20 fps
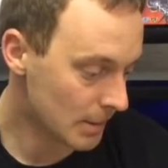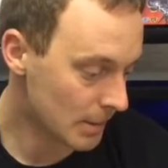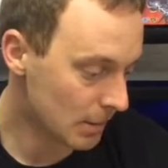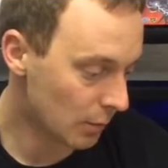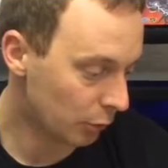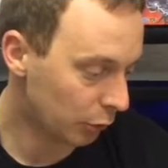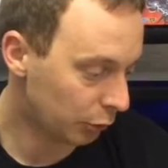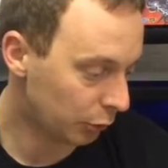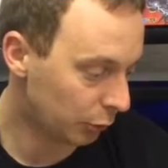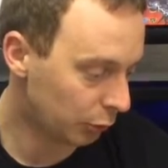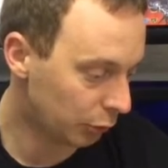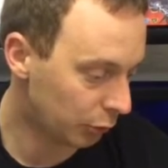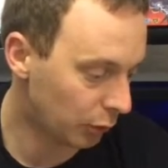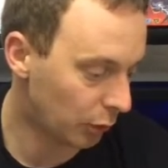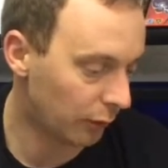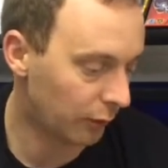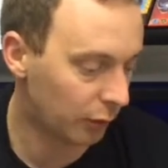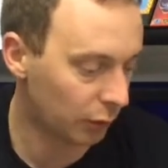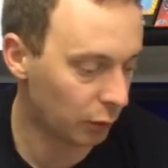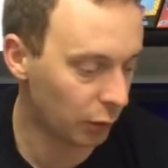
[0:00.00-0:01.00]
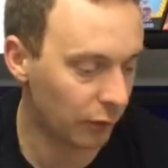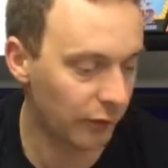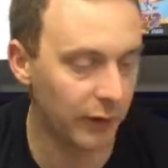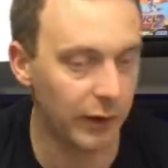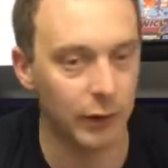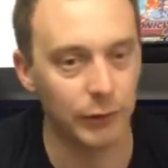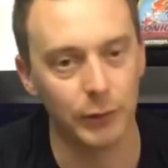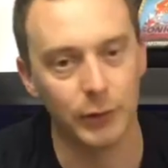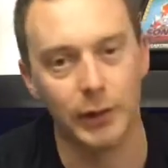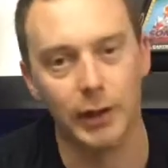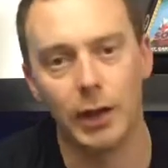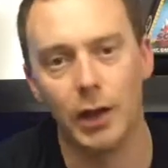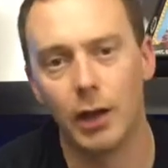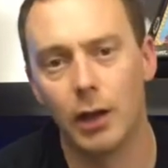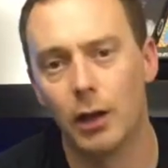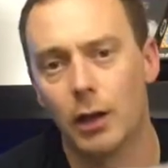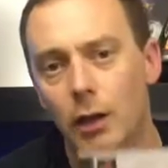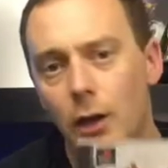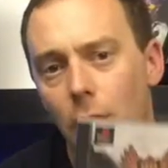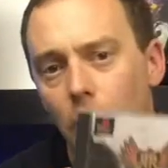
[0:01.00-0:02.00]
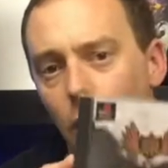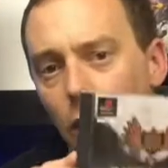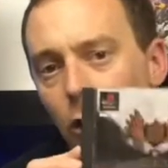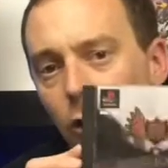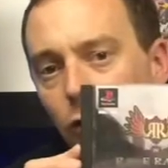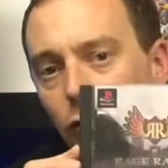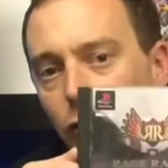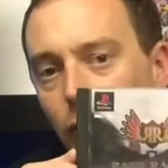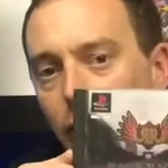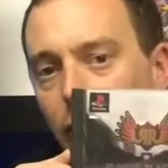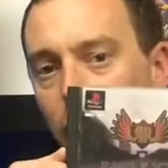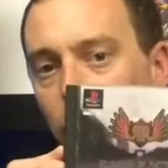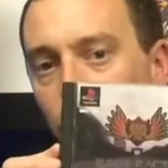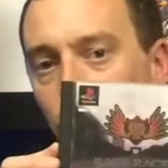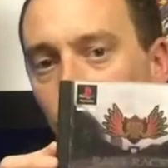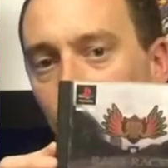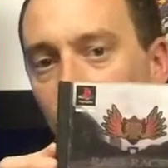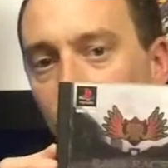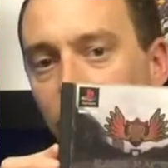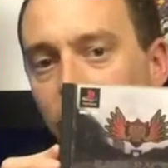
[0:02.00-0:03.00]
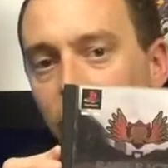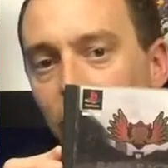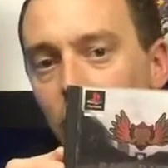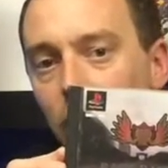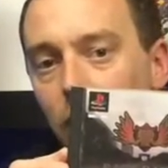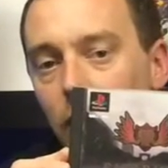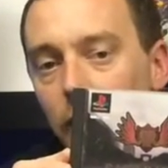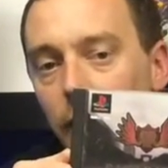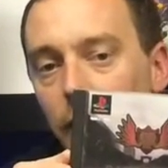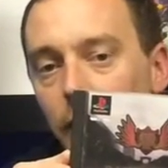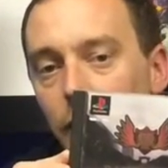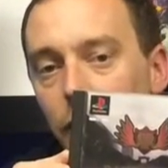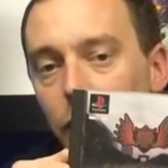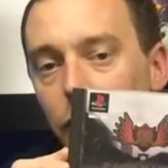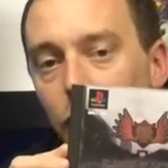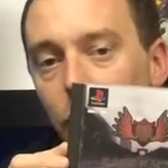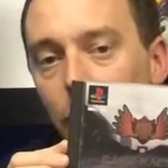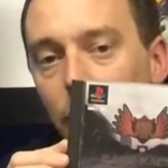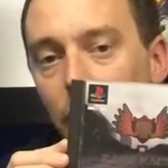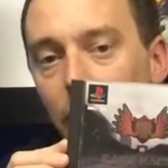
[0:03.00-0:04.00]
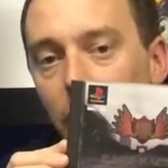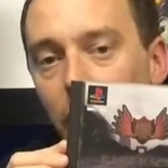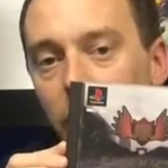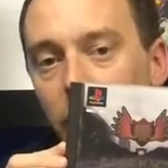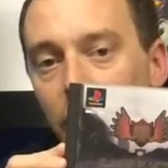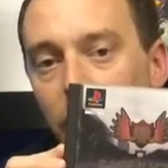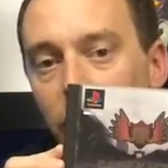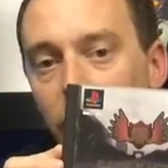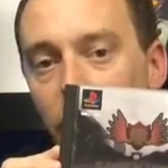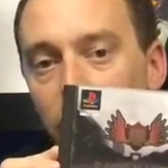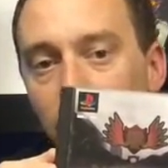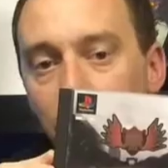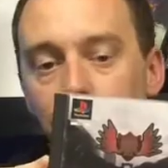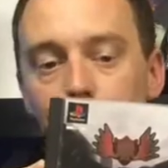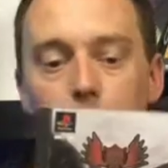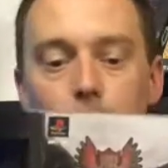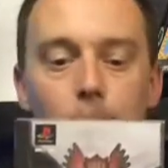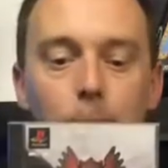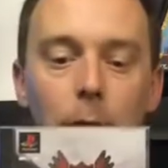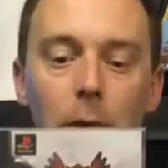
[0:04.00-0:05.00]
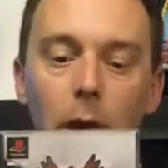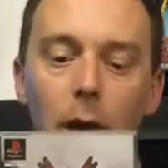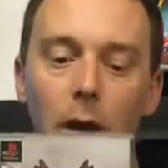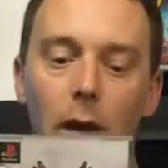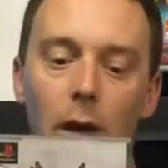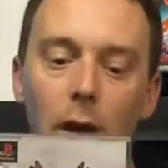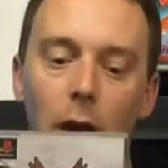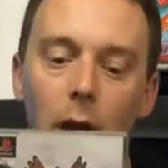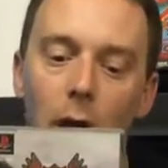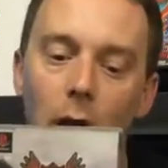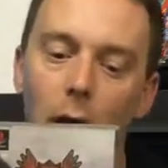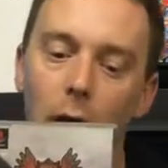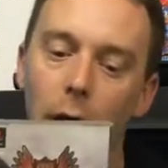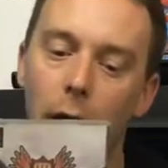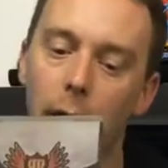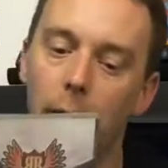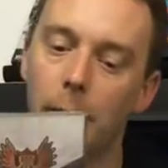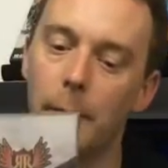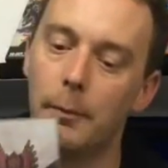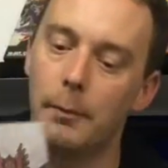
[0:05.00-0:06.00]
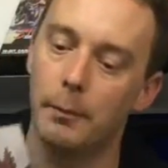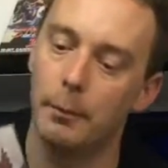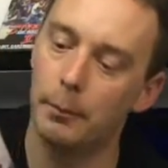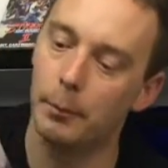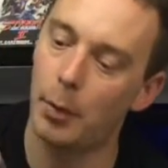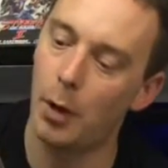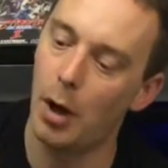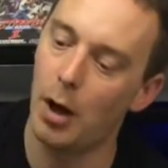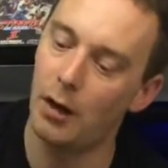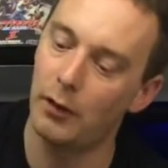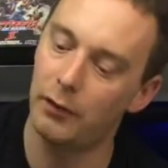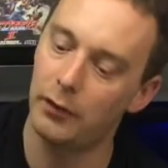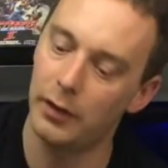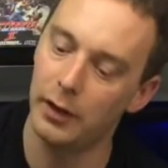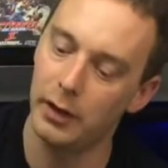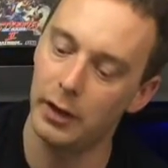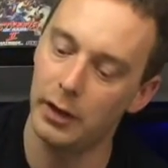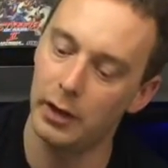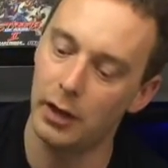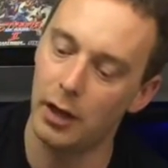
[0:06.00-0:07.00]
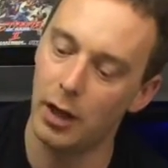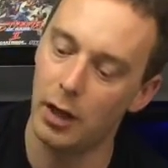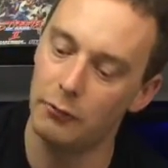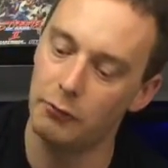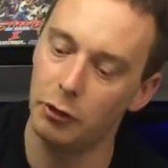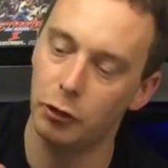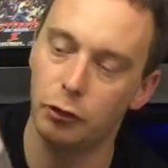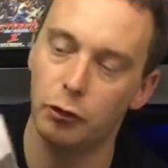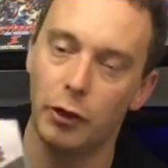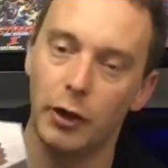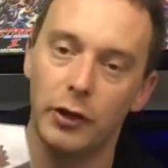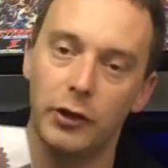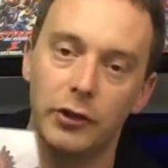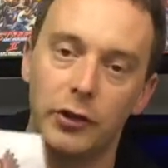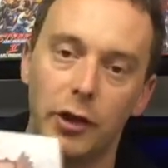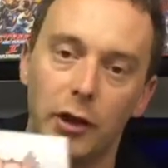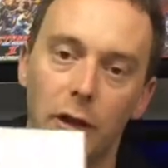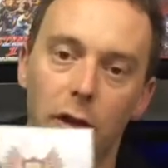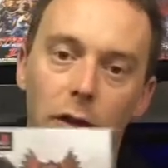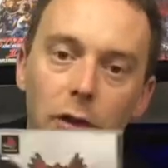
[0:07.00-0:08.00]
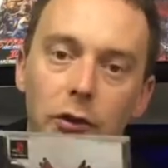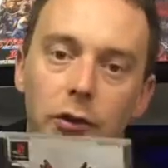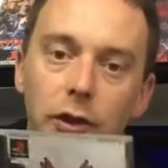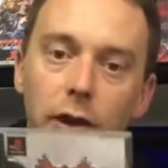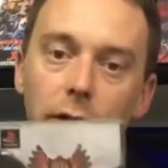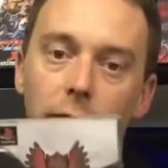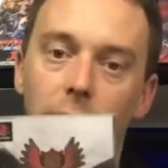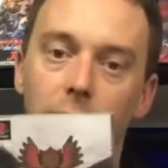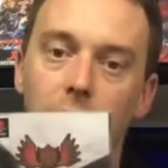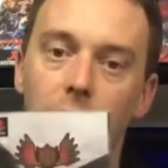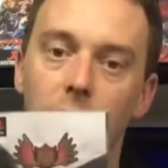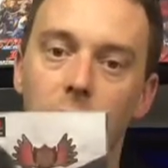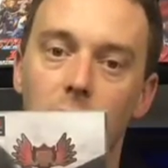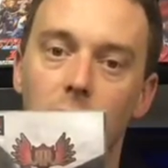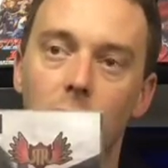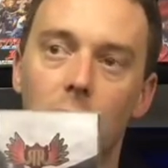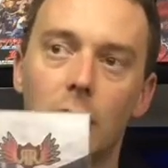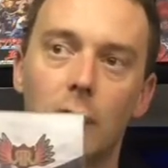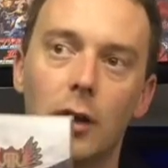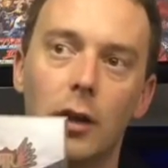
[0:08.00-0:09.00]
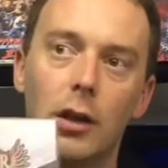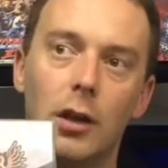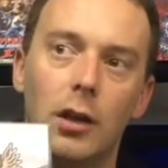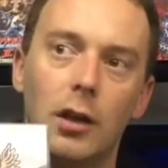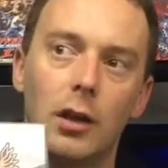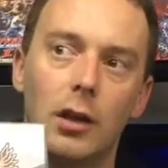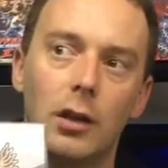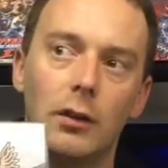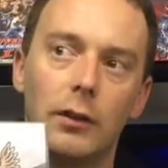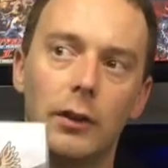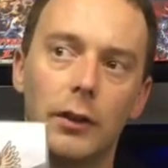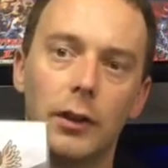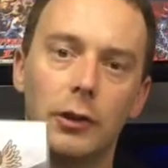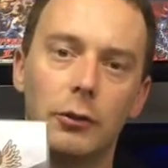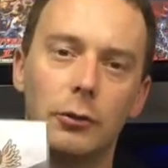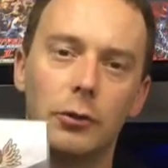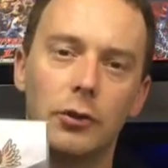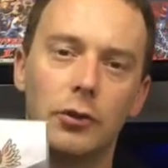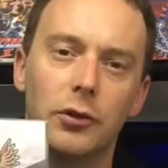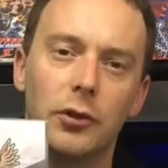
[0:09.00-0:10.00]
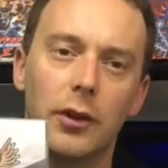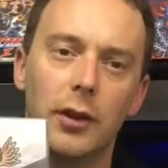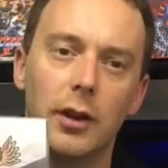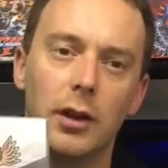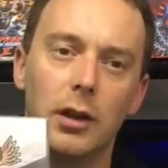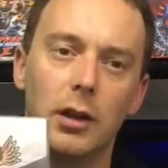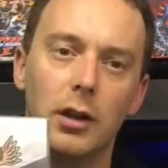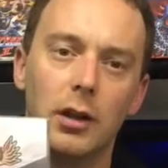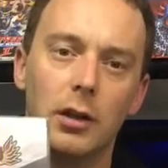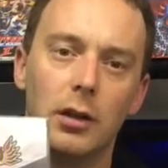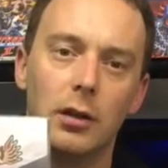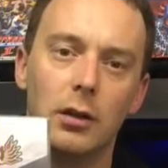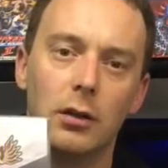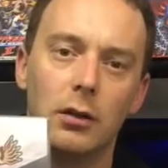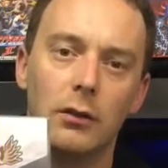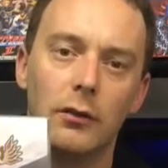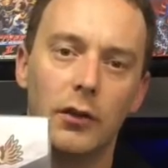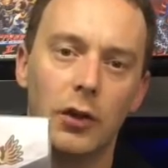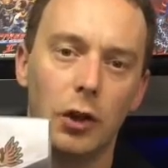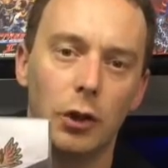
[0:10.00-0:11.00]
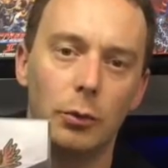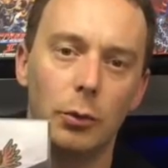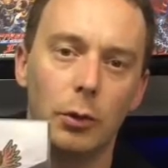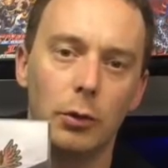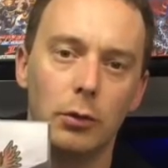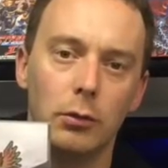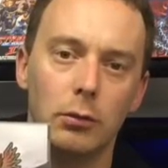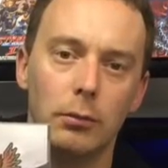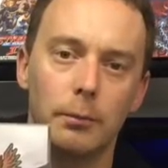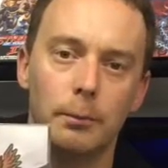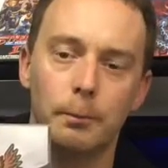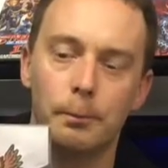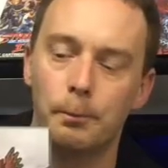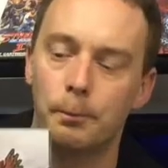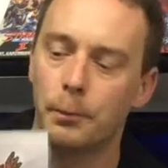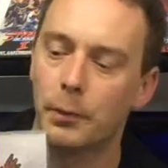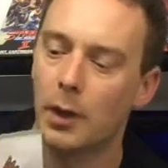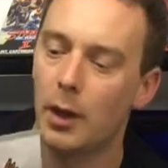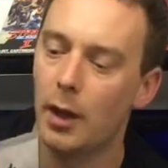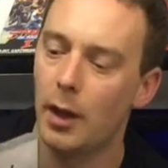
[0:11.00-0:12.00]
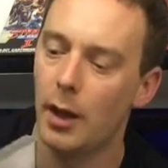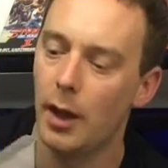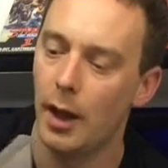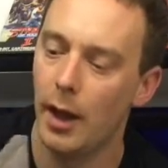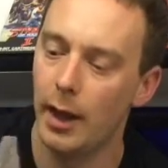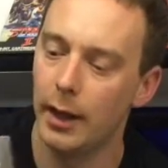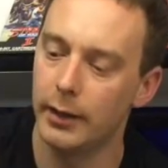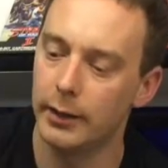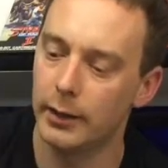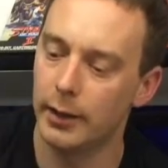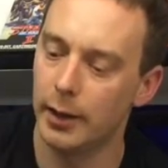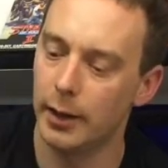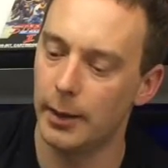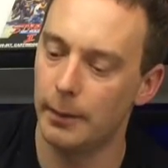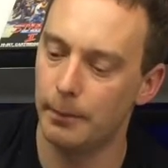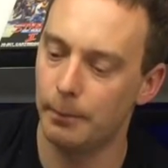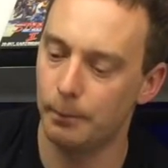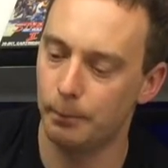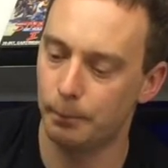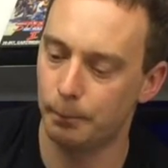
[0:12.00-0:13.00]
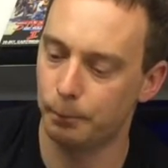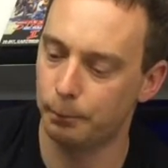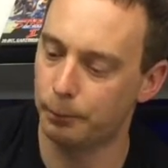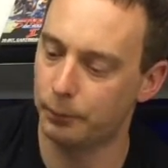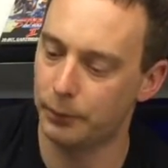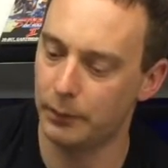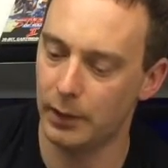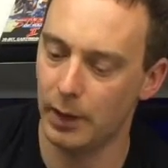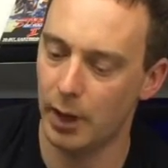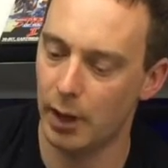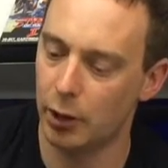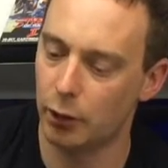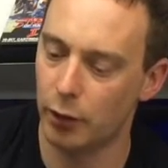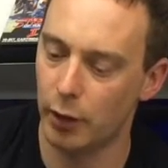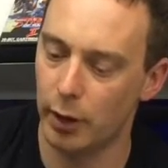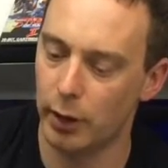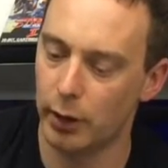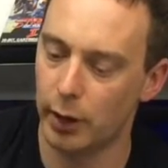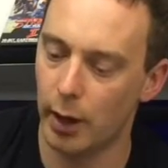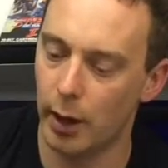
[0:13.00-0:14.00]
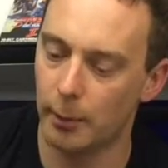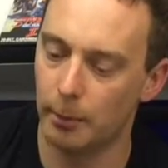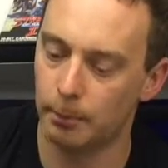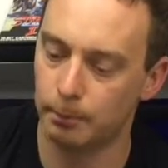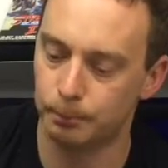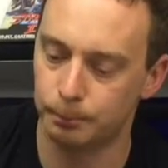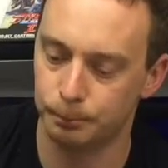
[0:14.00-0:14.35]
which one should we go for? I'll go for this one here, Ridge Racer on the original PlayStation. Part of the Ridge Racer series. This was the 3rd one, and yeah, great game,